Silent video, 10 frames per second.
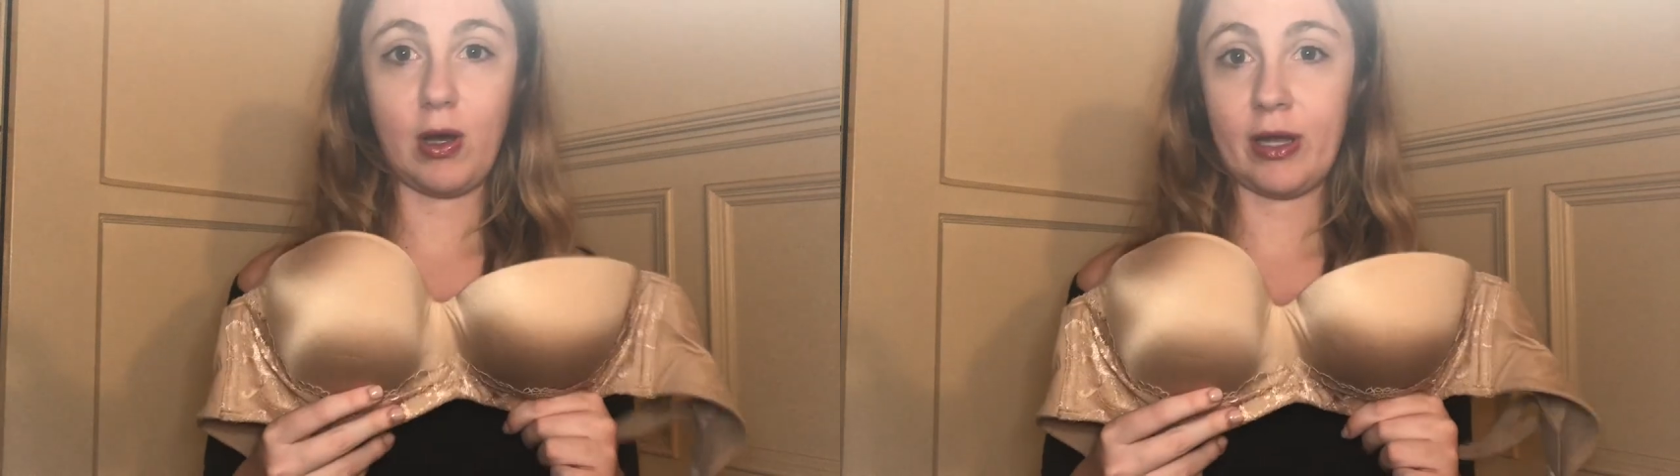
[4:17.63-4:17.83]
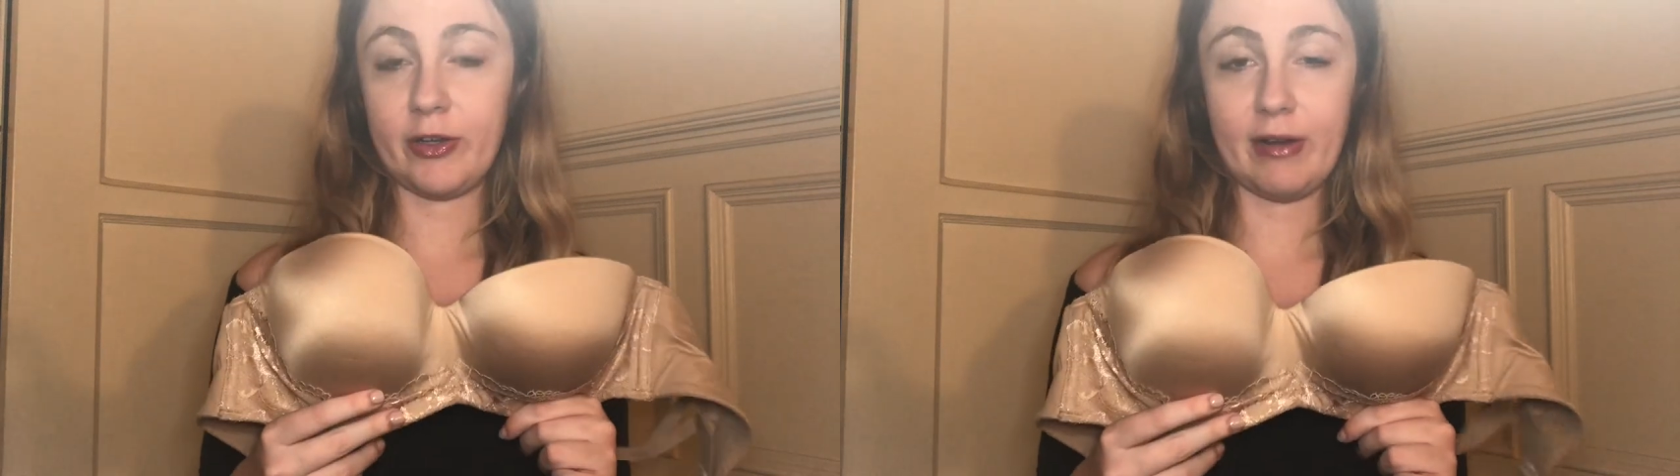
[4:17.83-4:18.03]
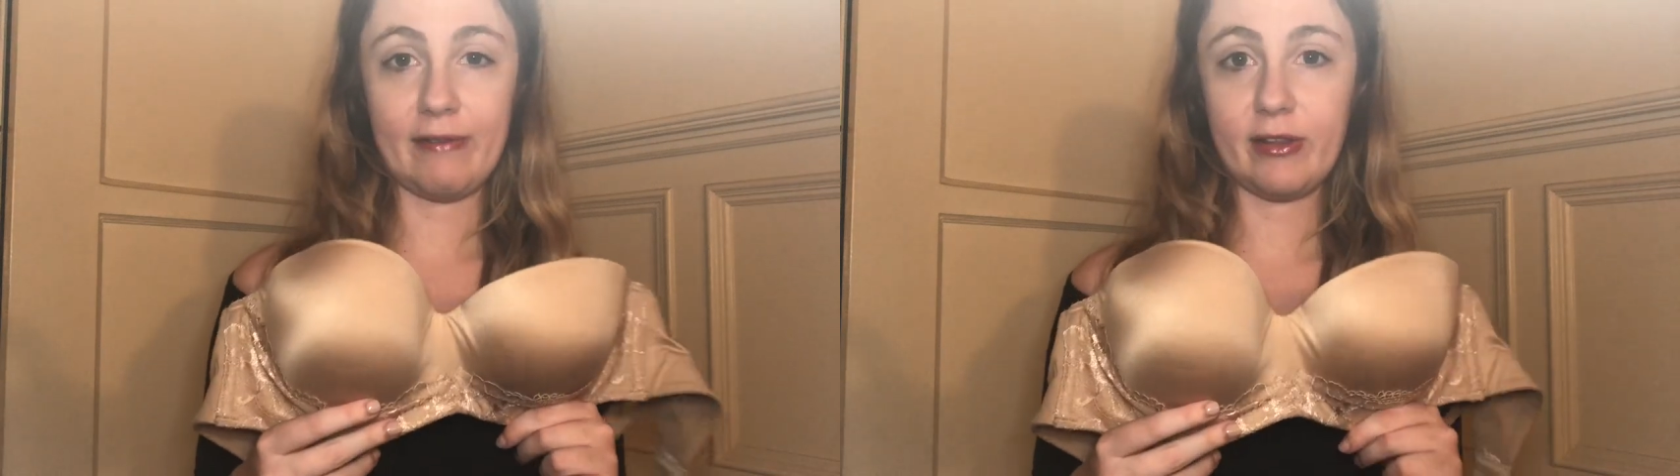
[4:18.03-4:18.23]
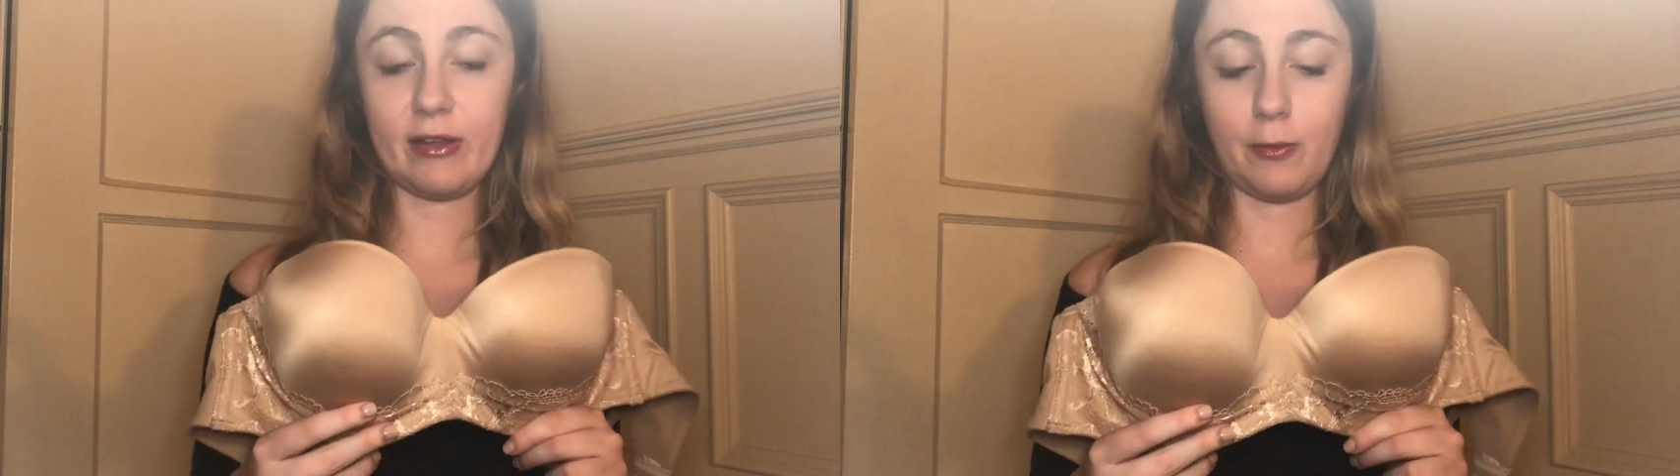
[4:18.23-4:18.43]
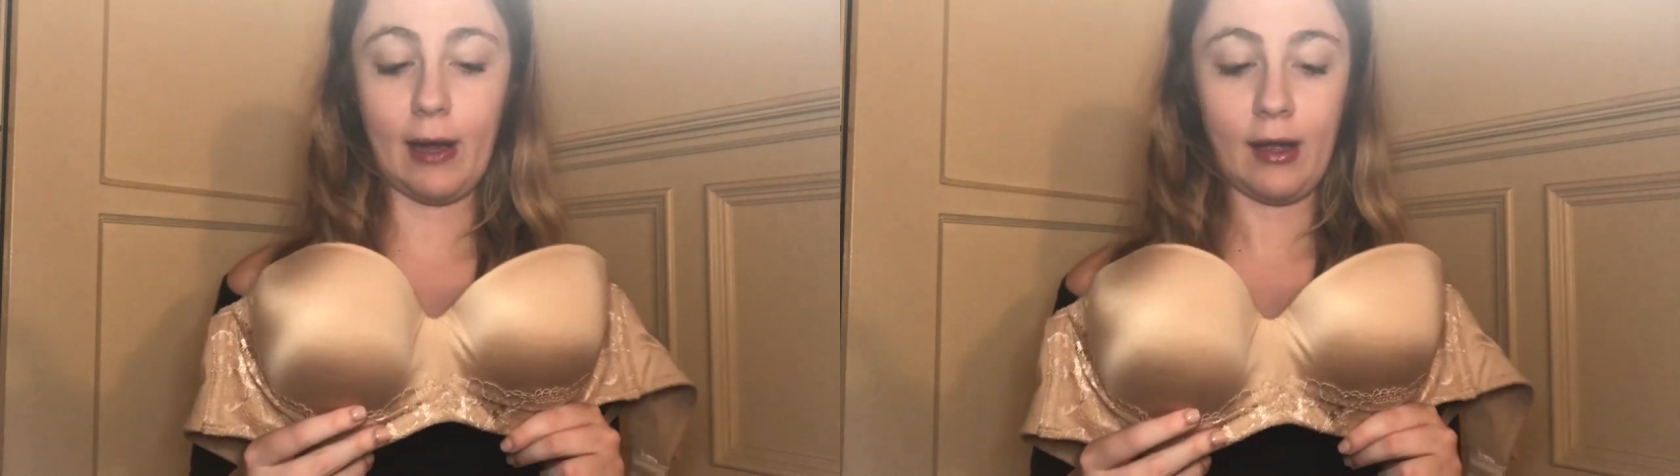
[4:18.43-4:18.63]
under
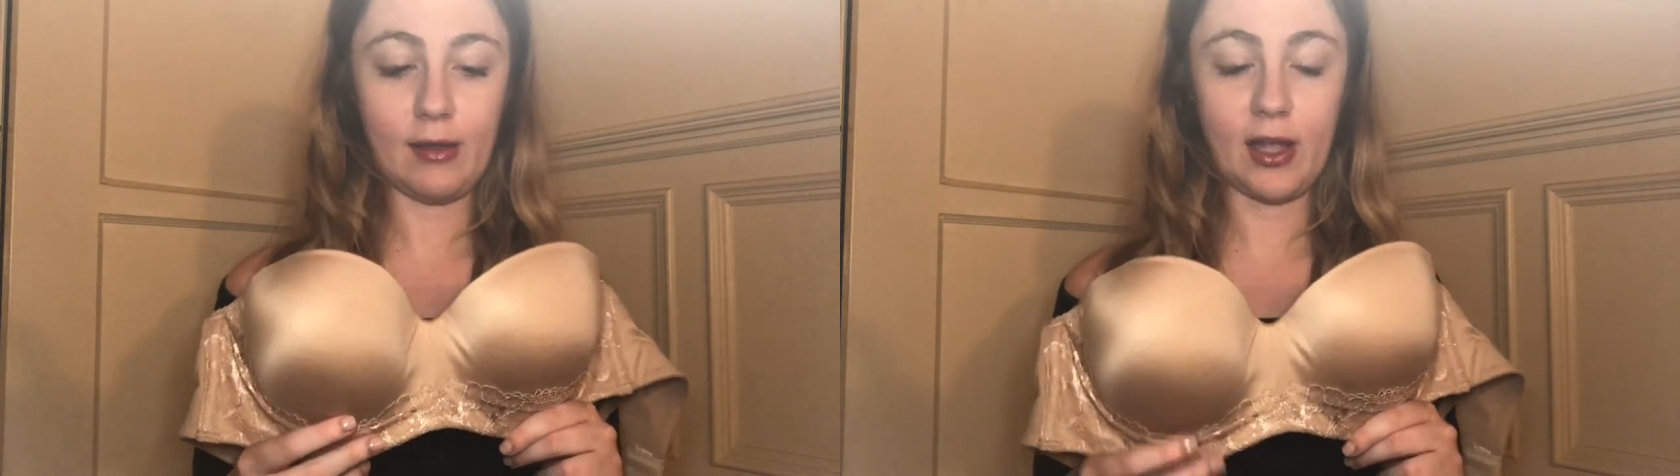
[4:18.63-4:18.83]
everything well.